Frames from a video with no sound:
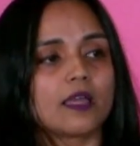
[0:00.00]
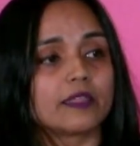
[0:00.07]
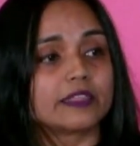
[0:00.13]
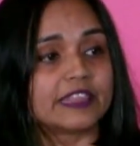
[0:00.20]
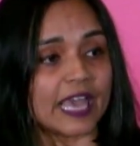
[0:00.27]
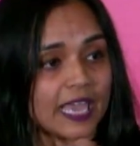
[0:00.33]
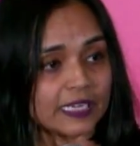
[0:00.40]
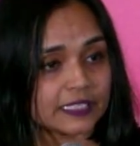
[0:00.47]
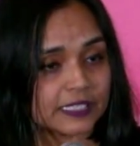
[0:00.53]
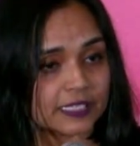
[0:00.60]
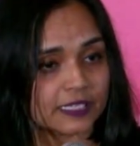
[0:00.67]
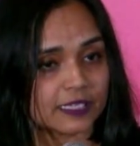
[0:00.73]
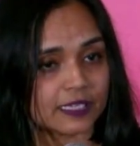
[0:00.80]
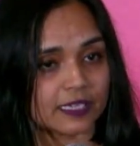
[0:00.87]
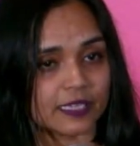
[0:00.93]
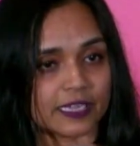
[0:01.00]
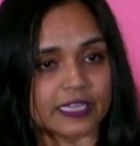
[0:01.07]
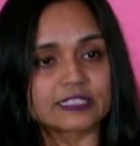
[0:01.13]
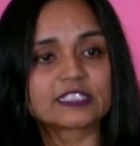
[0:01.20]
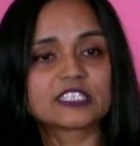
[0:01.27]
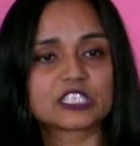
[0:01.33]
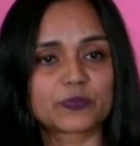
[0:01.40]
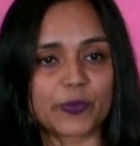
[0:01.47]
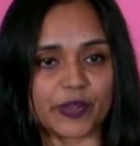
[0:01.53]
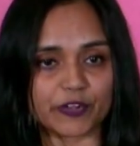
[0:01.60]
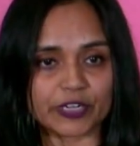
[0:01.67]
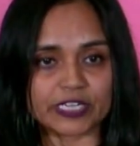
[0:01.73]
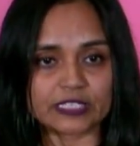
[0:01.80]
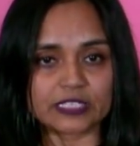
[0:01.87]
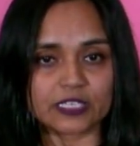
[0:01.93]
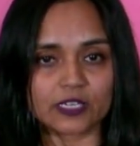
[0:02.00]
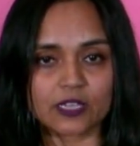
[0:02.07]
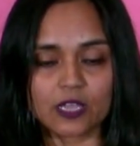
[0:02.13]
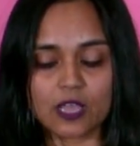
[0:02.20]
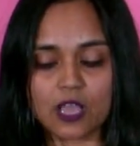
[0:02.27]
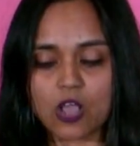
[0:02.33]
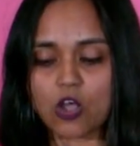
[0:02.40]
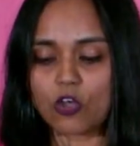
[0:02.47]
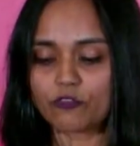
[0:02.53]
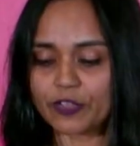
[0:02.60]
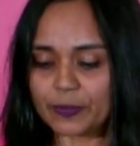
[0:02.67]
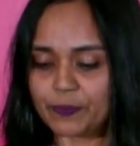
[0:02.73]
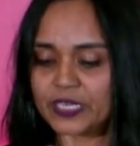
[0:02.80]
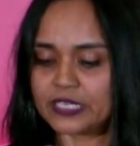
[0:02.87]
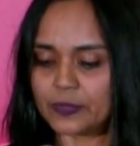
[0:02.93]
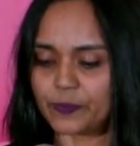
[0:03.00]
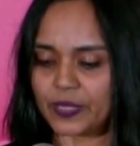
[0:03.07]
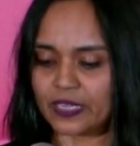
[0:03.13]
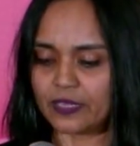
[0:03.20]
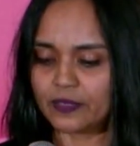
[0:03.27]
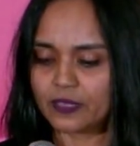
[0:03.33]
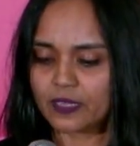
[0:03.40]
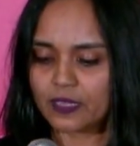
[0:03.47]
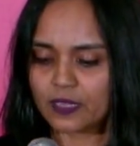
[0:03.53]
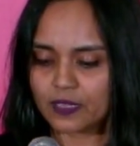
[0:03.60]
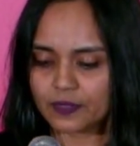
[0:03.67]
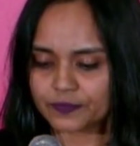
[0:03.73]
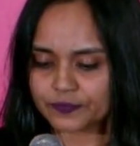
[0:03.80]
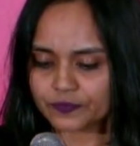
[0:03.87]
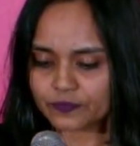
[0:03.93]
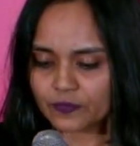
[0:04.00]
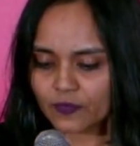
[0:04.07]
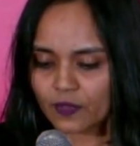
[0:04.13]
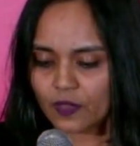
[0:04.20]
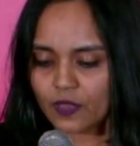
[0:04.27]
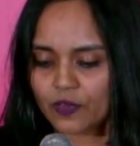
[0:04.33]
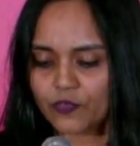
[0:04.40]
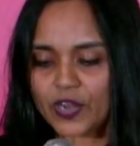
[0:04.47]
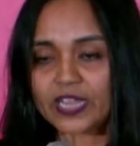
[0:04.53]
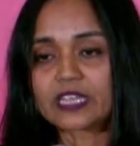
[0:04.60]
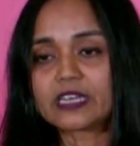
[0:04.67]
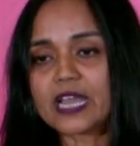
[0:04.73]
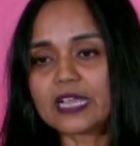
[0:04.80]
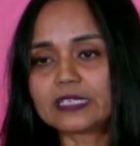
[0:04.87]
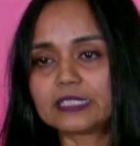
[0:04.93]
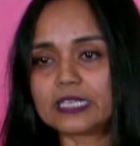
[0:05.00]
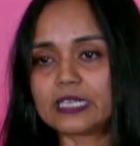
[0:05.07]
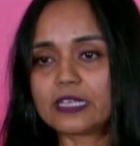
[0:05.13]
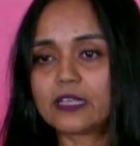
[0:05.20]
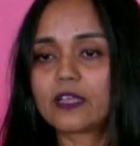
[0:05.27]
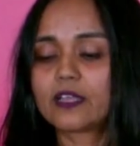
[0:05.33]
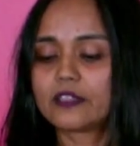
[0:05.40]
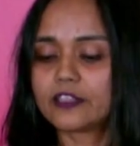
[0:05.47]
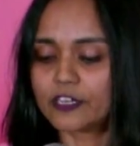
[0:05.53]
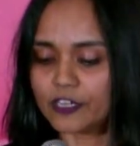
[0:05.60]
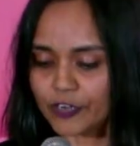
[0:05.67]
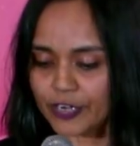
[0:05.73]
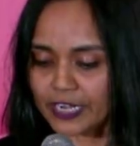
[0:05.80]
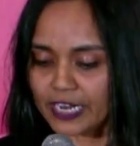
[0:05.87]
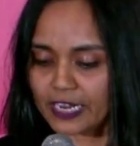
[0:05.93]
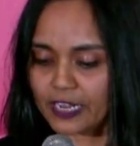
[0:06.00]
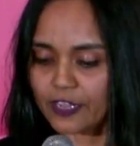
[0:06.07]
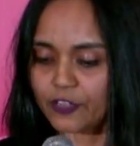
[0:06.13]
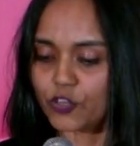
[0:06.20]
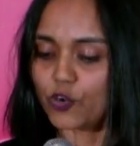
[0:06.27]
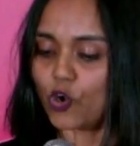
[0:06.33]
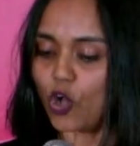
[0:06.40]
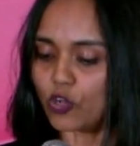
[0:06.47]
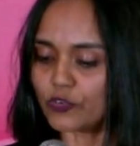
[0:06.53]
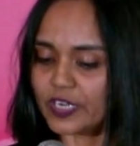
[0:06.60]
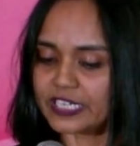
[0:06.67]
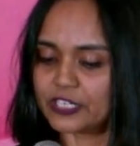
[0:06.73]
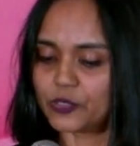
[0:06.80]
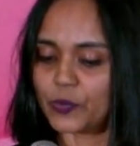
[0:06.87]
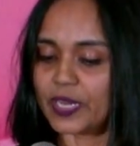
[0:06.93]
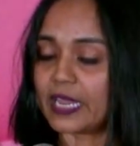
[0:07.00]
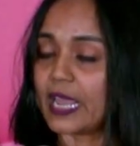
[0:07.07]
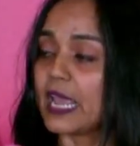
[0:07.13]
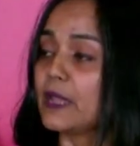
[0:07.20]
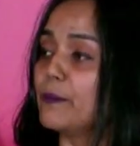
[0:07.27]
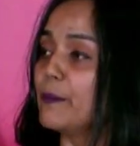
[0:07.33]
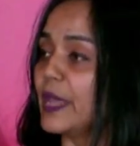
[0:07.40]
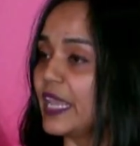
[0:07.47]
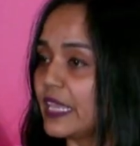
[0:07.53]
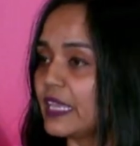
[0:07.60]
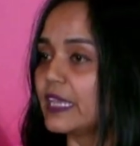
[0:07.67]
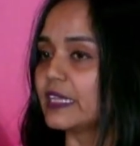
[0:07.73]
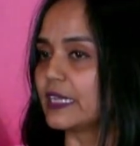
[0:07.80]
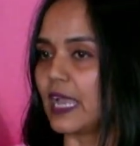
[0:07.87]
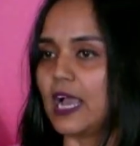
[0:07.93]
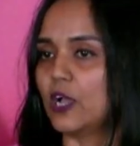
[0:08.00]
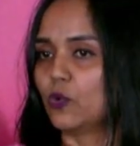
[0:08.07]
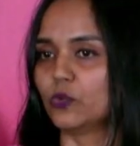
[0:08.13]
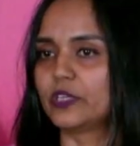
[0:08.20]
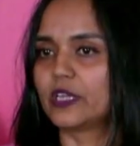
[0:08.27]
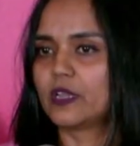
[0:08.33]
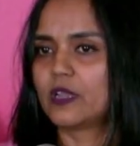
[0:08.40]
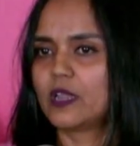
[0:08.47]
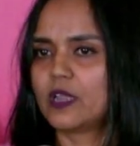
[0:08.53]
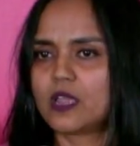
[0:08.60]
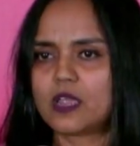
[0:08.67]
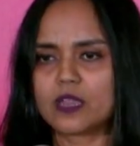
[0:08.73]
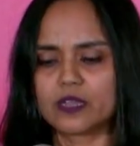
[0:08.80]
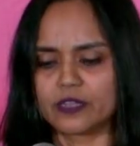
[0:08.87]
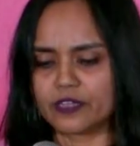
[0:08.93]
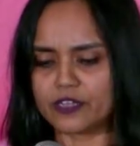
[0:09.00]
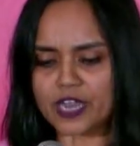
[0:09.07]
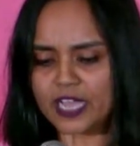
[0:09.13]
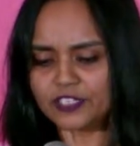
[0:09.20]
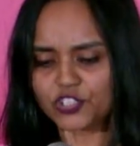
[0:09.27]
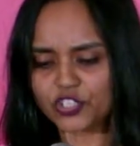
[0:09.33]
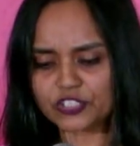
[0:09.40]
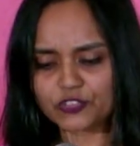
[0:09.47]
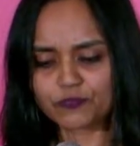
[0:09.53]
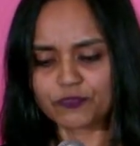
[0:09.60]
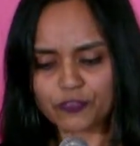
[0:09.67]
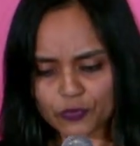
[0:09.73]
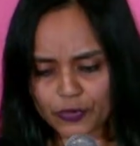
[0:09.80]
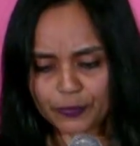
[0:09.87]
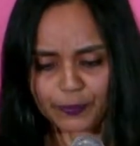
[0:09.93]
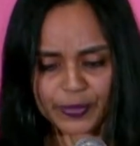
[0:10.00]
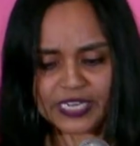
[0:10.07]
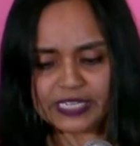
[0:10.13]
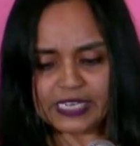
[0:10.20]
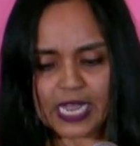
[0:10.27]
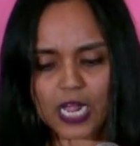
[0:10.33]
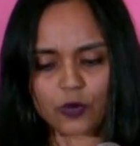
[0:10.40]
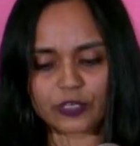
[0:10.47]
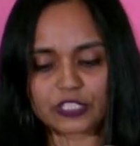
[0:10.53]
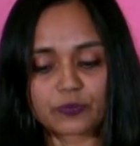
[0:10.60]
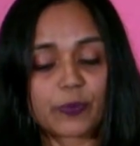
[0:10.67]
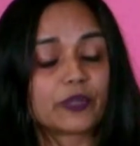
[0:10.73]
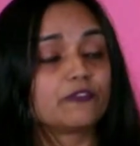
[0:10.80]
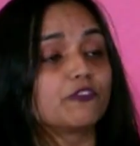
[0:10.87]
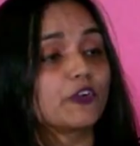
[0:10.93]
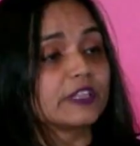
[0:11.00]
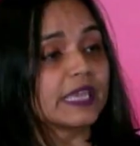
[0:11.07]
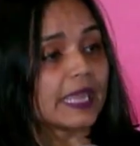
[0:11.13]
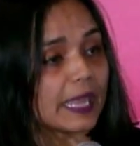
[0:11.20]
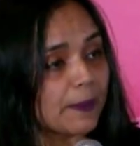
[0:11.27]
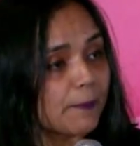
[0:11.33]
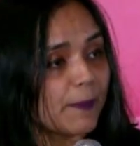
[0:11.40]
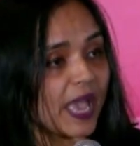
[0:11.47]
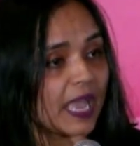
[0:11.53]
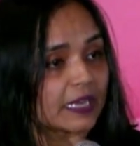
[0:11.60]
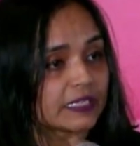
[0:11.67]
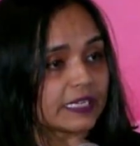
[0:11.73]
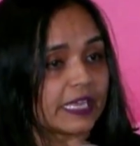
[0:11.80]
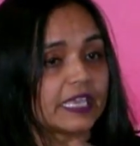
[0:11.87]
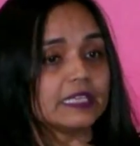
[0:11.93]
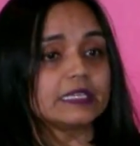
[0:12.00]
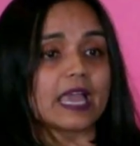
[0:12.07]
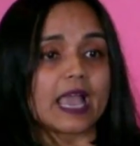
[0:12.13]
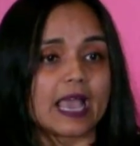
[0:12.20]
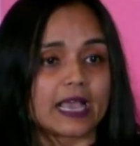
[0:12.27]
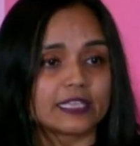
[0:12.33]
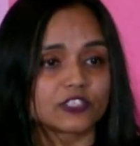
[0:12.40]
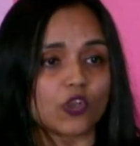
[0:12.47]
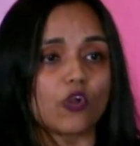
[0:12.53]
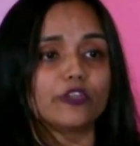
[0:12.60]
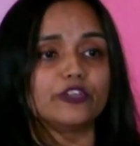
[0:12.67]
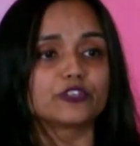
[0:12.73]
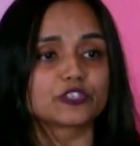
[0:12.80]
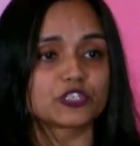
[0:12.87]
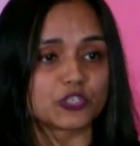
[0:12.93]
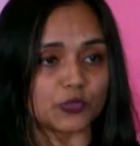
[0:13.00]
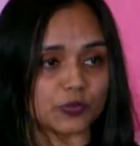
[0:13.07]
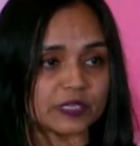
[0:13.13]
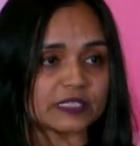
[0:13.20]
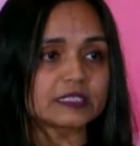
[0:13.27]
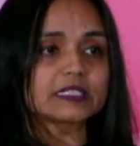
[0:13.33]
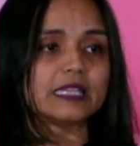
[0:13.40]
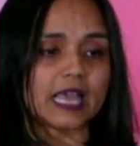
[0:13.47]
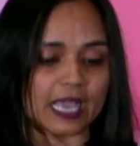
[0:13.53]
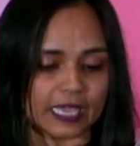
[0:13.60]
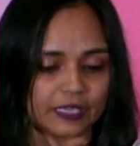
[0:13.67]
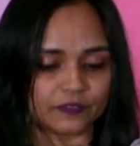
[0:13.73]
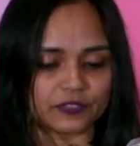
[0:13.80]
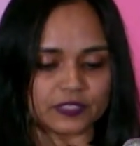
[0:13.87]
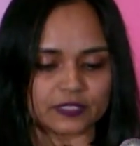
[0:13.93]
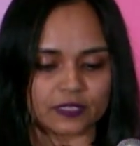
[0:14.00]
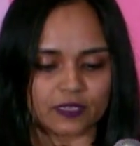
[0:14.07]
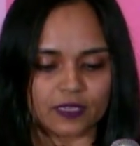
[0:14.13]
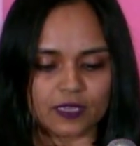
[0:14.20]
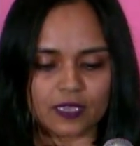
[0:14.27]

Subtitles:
That is the spirit of IPDP, recognizing the learning you're already doing and making it count, not just for PD hours, but for the impact it has on your students' lives.